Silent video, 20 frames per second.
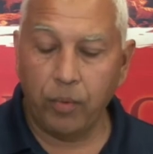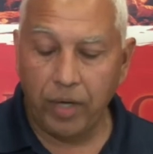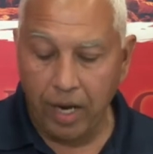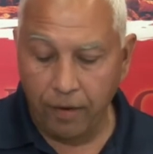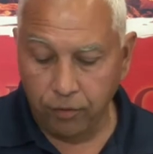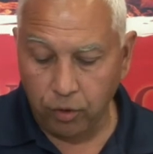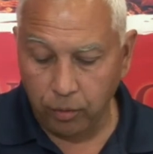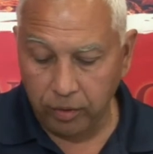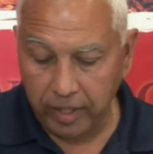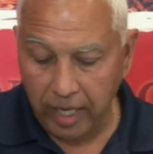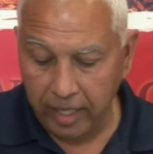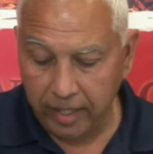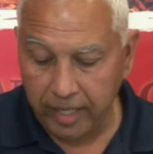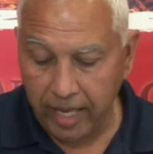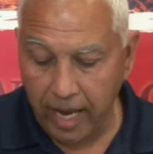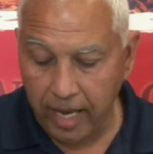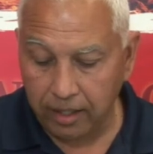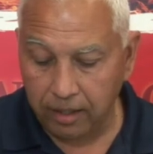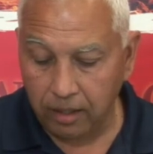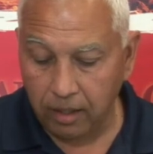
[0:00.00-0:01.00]
we have to take
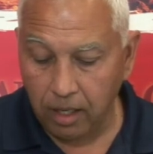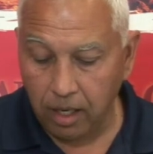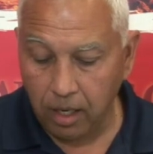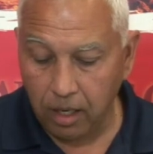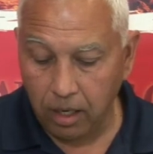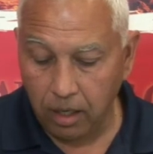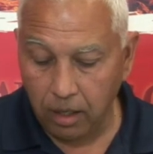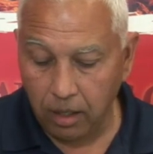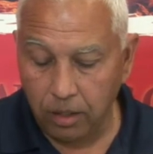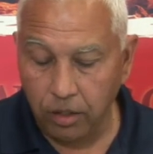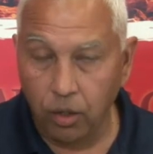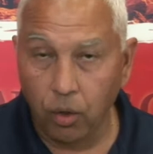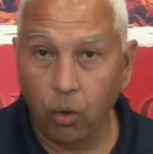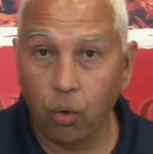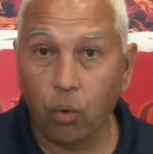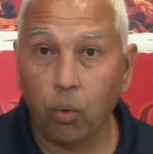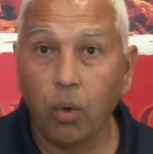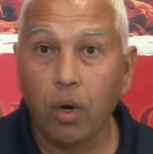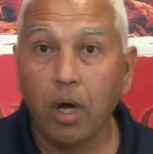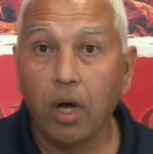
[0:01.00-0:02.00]
that
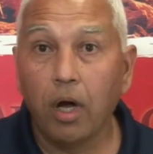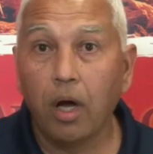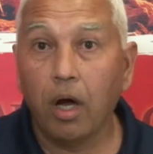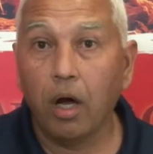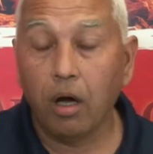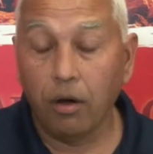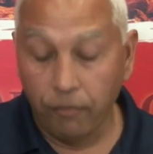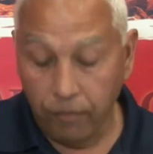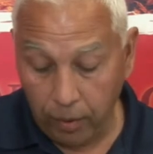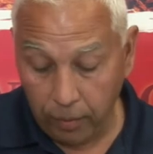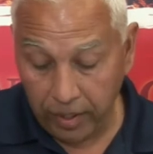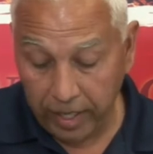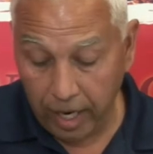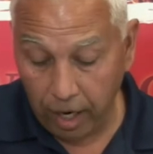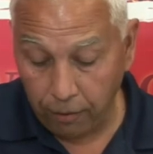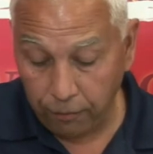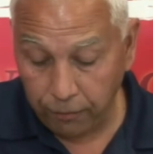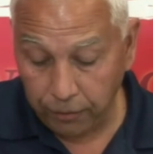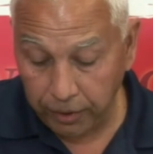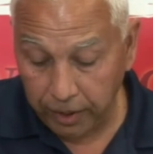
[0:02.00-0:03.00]
very
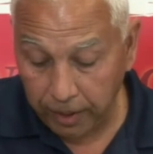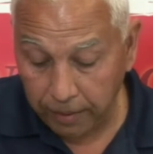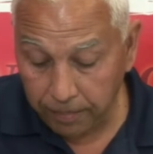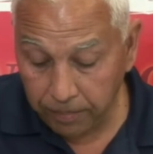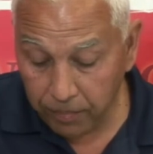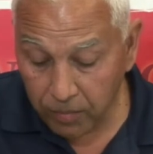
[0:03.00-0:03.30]
carefully.